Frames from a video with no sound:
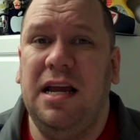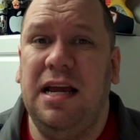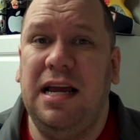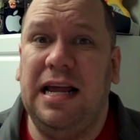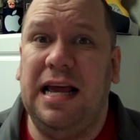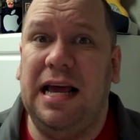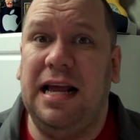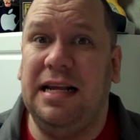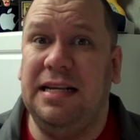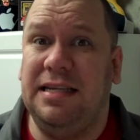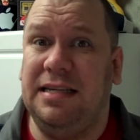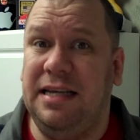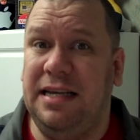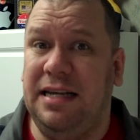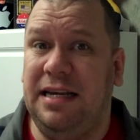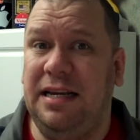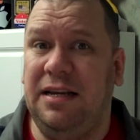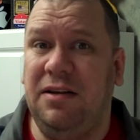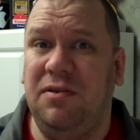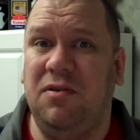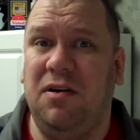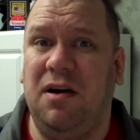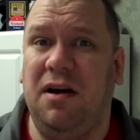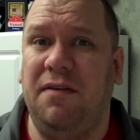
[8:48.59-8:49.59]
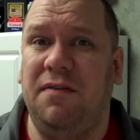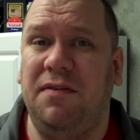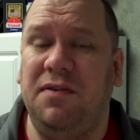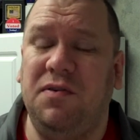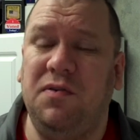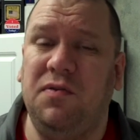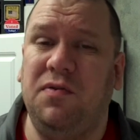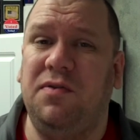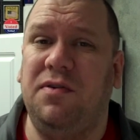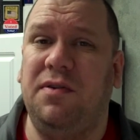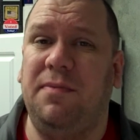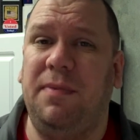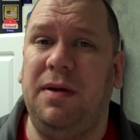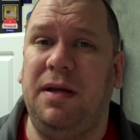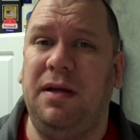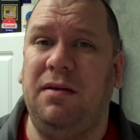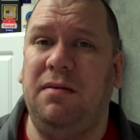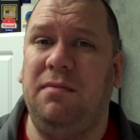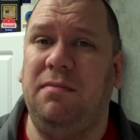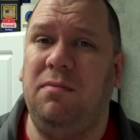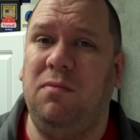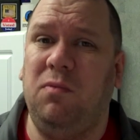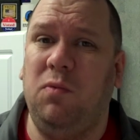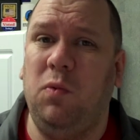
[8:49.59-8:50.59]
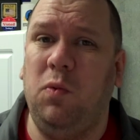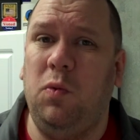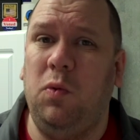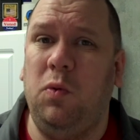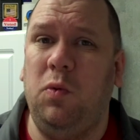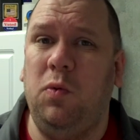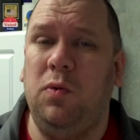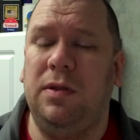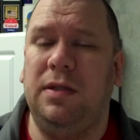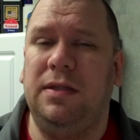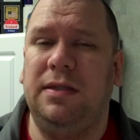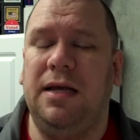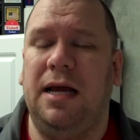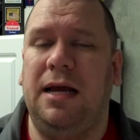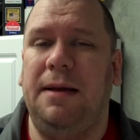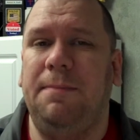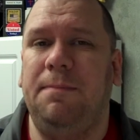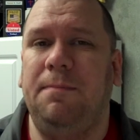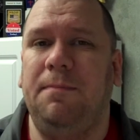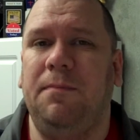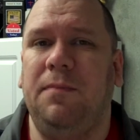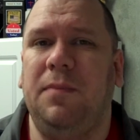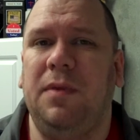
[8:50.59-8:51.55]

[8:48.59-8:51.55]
It had a CD drive. This was the big woohoo at the time.